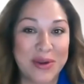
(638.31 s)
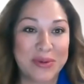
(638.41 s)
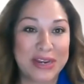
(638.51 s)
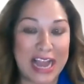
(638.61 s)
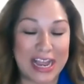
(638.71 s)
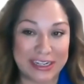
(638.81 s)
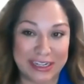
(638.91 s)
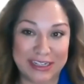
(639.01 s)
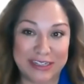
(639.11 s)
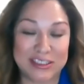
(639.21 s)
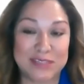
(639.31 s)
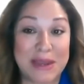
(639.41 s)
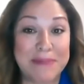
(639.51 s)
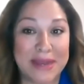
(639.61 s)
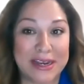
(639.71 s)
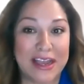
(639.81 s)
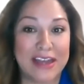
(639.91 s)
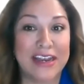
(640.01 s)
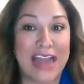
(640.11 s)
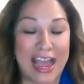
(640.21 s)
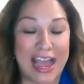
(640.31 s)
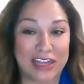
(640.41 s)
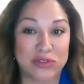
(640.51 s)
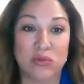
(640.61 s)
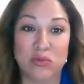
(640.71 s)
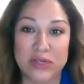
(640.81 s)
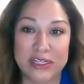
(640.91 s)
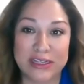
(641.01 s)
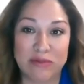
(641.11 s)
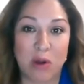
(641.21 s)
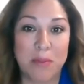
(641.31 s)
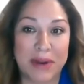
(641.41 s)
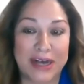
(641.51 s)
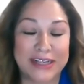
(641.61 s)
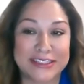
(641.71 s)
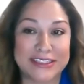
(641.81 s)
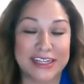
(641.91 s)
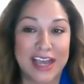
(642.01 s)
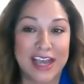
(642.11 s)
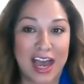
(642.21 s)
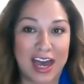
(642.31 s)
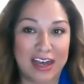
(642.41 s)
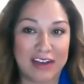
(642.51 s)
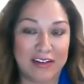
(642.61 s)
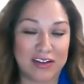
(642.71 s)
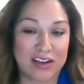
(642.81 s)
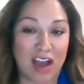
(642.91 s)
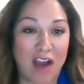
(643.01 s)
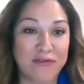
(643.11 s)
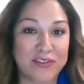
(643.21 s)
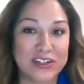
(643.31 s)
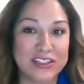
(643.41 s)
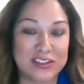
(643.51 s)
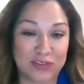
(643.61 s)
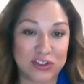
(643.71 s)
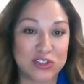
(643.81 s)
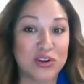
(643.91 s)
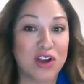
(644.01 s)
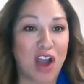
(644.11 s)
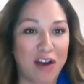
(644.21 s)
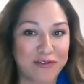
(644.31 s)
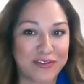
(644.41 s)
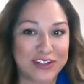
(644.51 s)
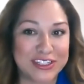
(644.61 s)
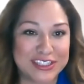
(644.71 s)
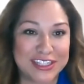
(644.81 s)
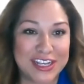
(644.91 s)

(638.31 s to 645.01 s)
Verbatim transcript: We uh, uh spent money on an actual really robust uh, conference, virtual conference